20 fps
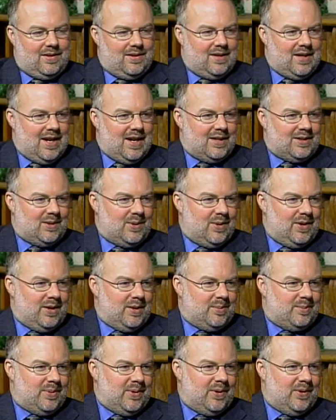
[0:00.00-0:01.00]
tax
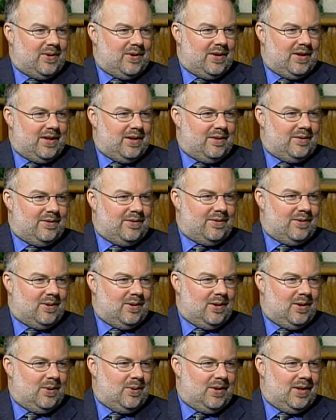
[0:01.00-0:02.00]
credit program
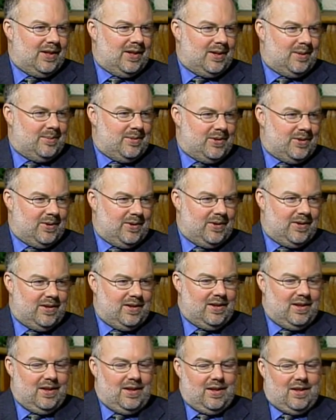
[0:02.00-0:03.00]
for low-income children